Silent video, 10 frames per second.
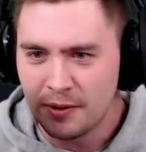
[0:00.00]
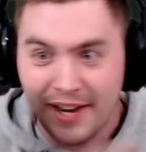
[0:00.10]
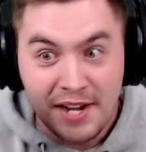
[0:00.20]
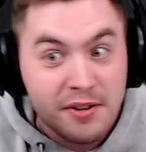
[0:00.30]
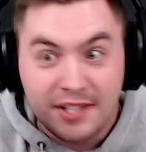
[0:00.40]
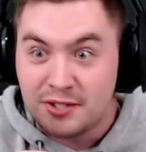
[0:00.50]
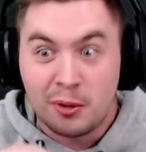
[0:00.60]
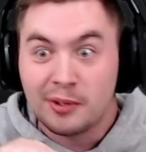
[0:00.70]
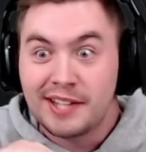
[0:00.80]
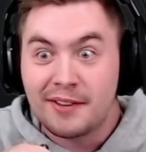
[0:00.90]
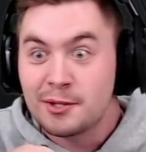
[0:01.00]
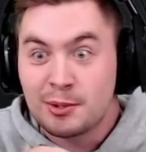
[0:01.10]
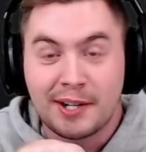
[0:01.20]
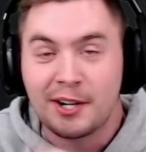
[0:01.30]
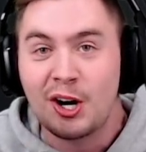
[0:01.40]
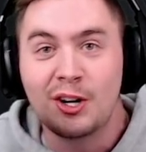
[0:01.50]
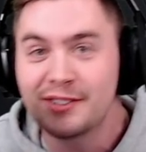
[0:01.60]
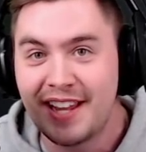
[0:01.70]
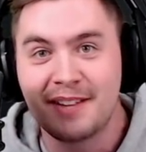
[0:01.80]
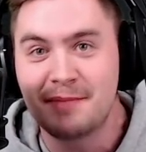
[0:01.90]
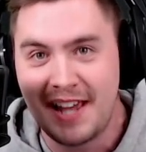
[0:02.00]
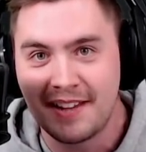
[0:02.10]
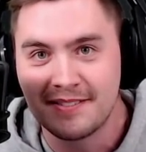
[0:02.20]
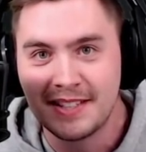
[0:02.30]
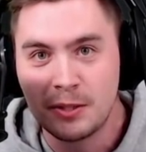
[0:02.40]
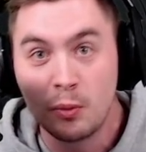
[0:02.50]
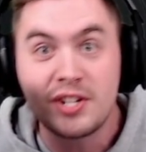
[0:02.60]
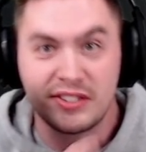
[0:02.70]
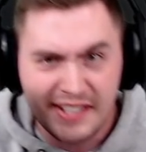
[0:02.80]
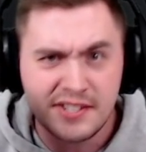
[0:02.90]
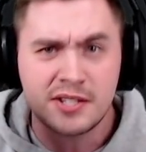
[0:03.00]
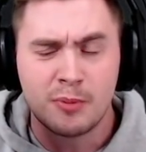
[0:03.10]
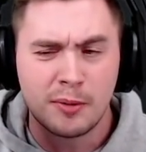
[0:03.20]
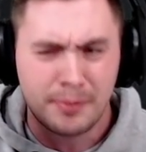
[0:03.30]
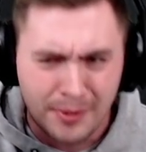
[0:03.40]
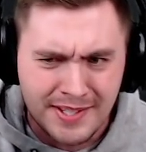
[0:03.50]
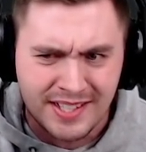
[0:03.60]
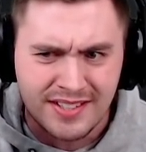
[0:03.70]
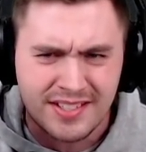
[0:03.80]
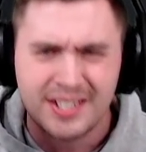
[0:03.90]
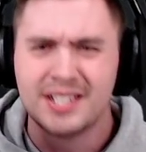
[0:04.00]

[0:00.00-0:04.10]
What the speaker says: and you can just hold down the trigger all damn day, which leads to more poisons,